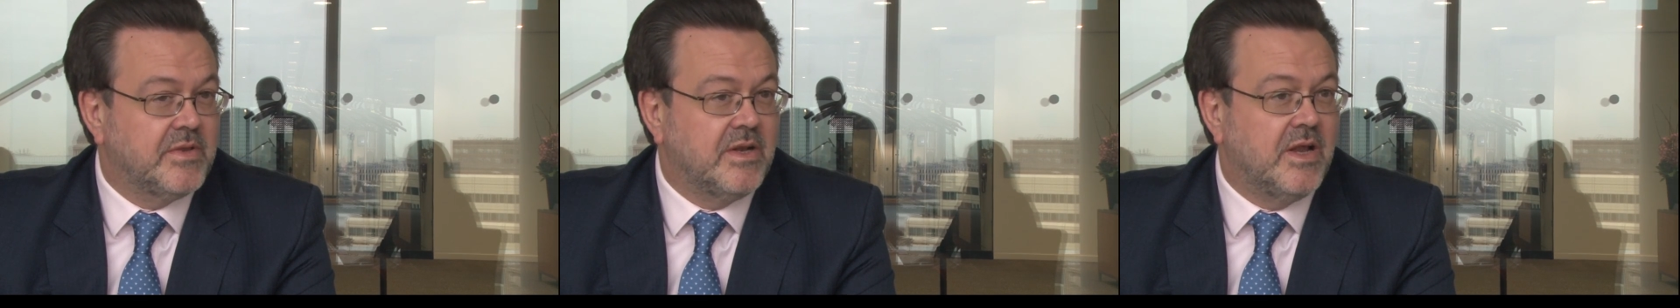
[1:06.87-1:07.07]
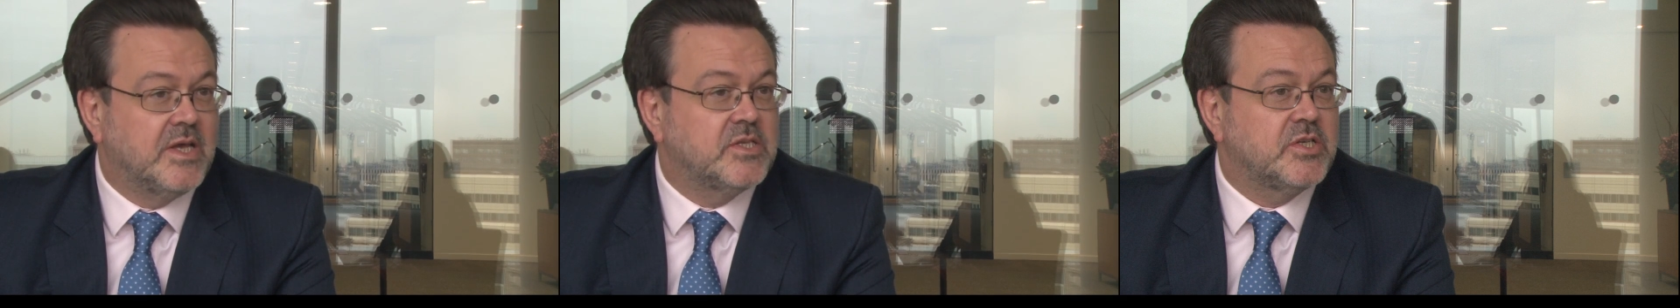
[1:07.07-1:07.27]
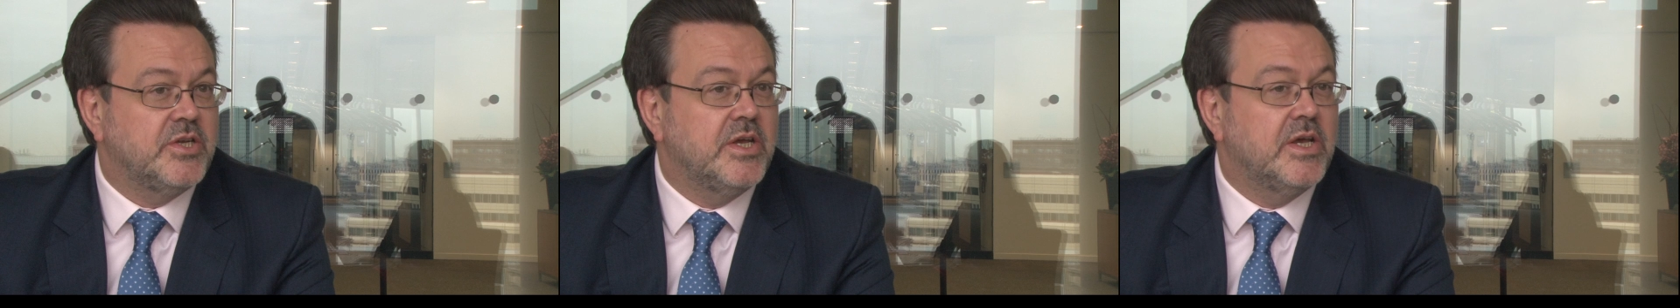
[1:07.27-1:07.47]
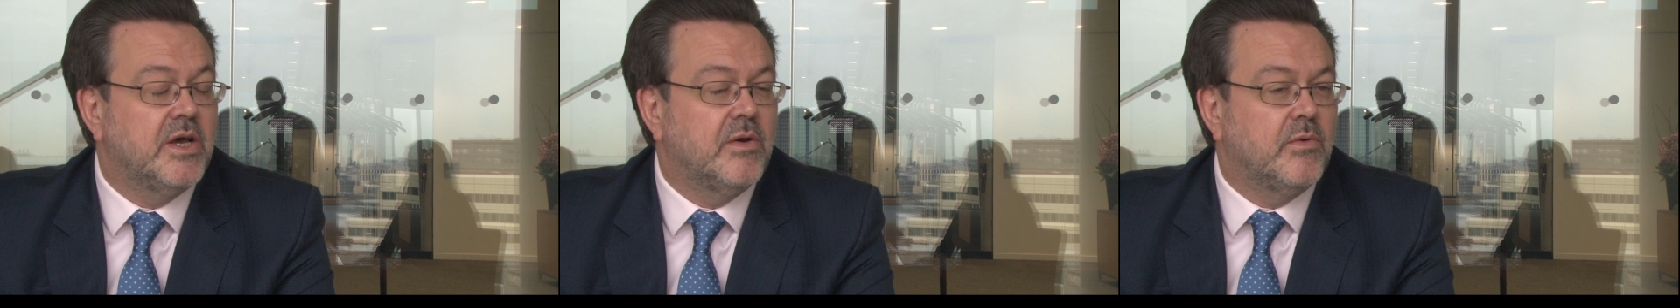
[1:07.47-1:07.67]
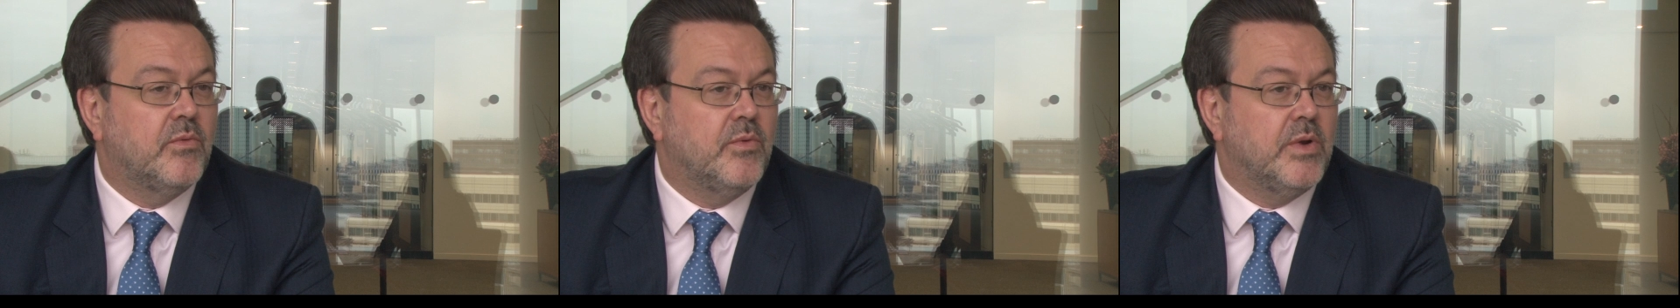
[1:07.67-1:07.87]
Last
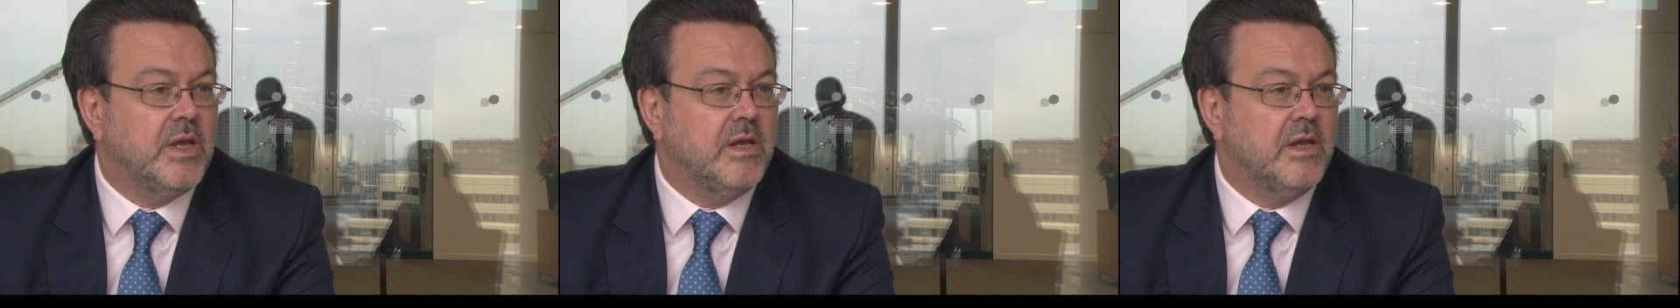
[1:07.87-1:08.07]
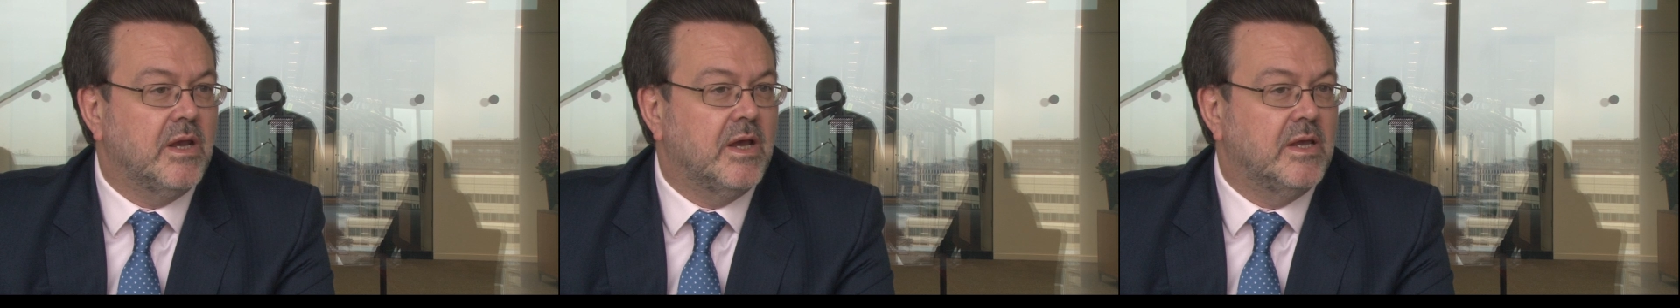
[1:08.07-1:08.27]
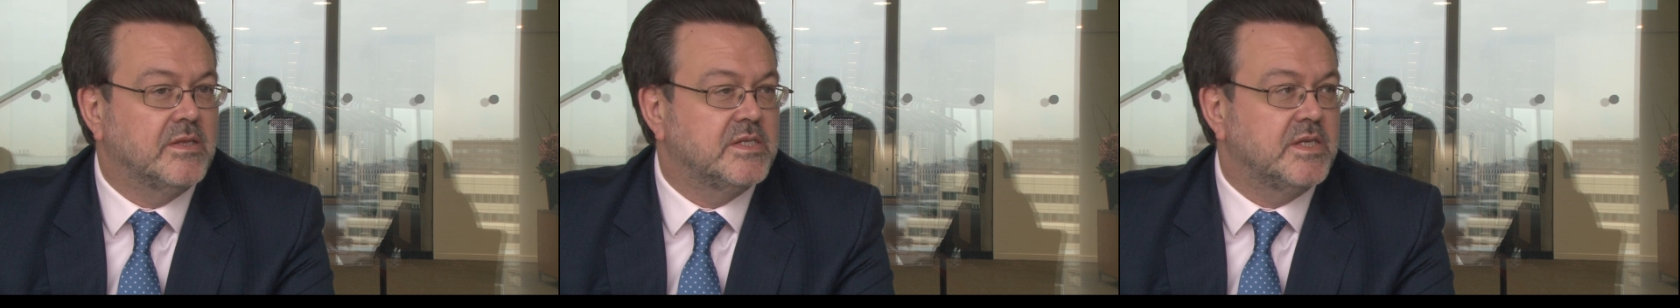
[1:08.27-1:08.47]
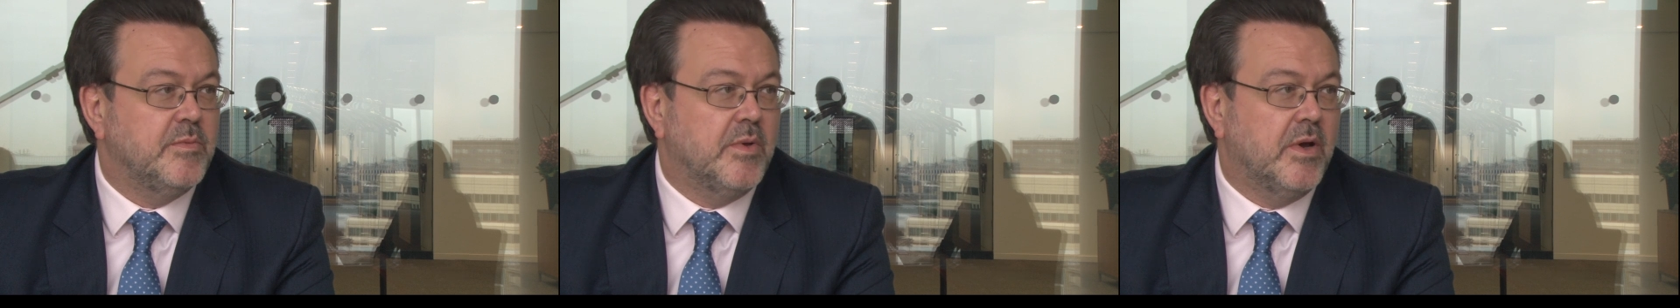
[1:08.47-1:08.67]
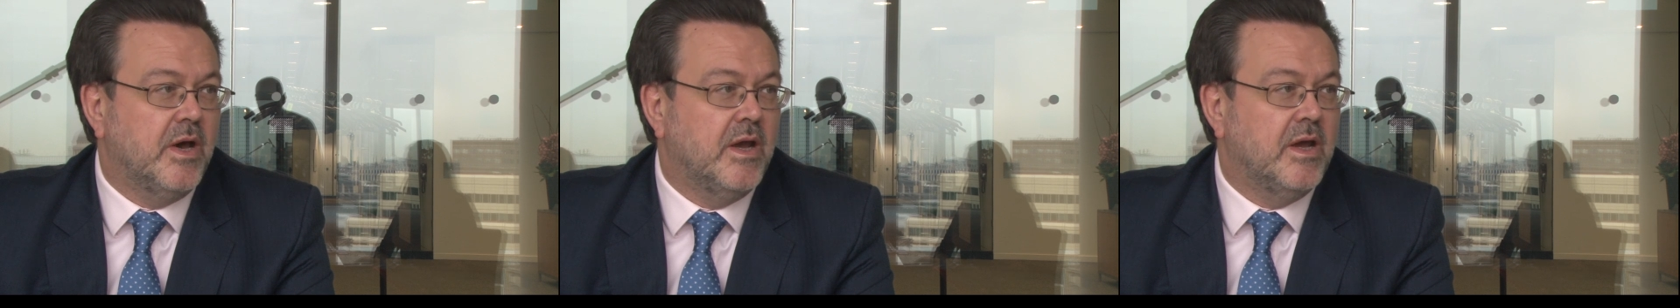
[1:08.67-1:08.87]
year, we and the
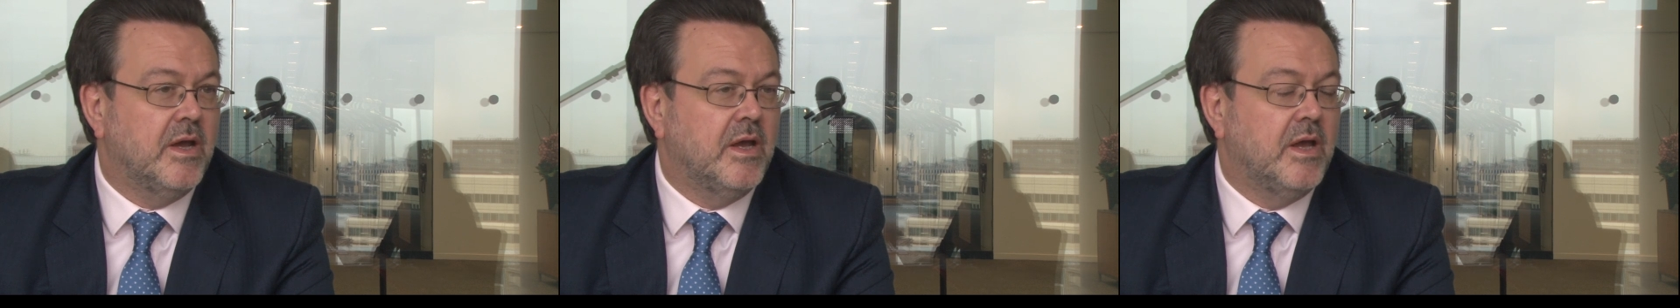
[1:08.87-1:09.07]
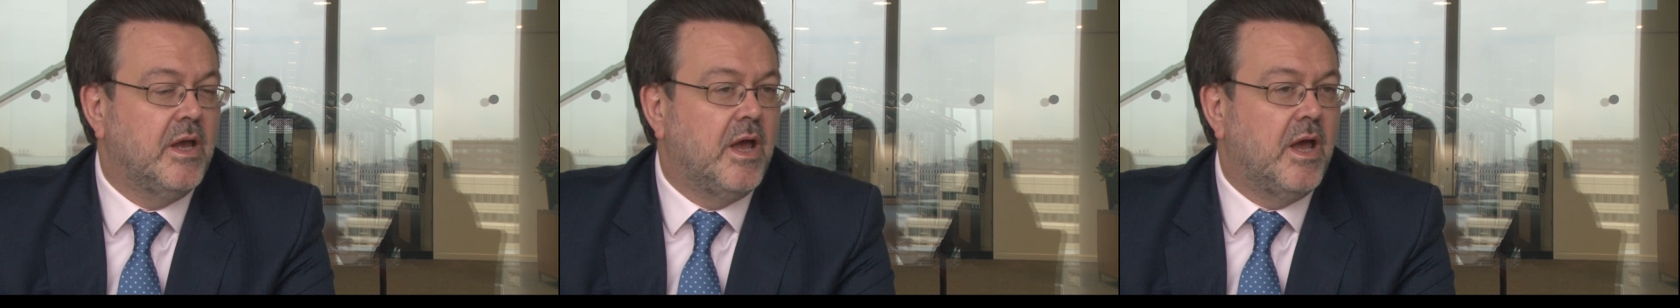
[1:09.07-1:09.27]
CBI